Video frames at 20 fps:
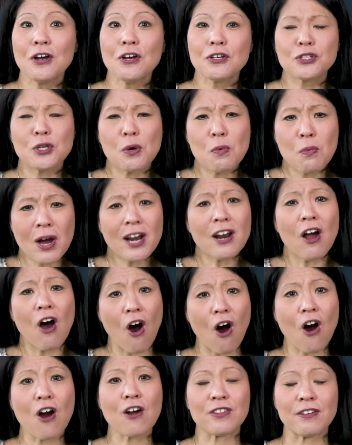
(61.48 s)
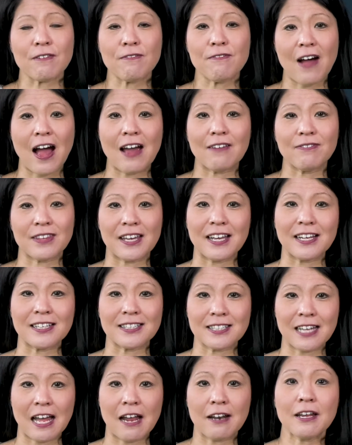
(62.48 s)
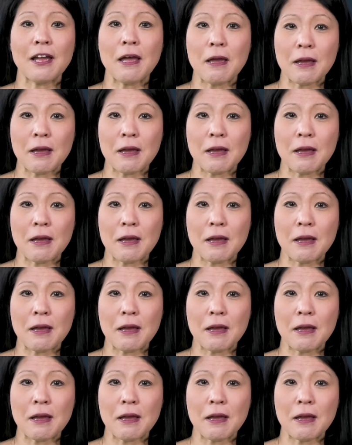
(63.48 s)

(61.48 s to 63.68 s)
So what are the 5 things that